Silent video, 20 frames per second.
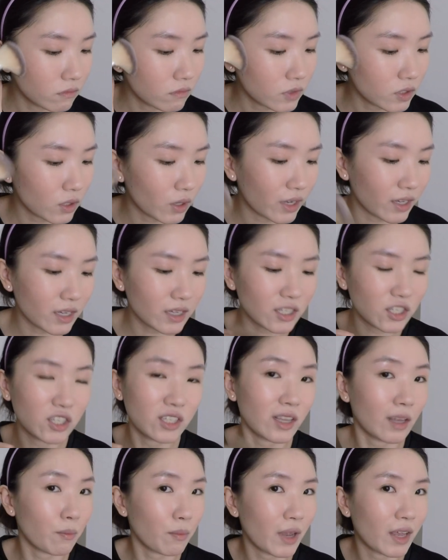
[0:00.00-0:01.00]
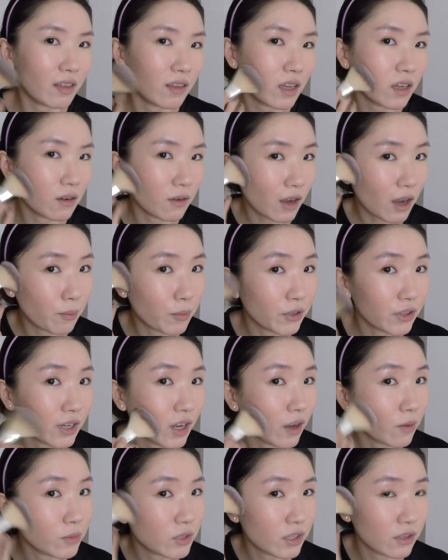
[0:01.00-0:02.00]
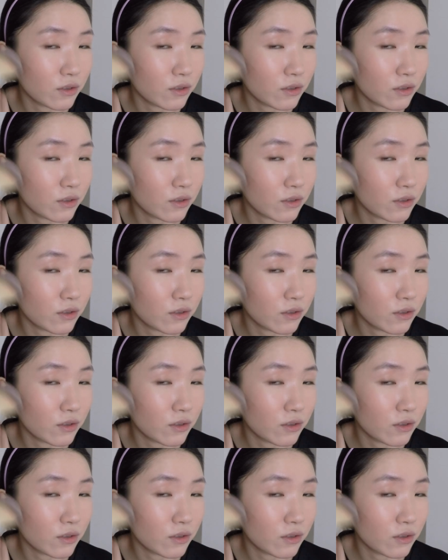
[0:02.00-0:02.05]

So I guess just like patting a couple times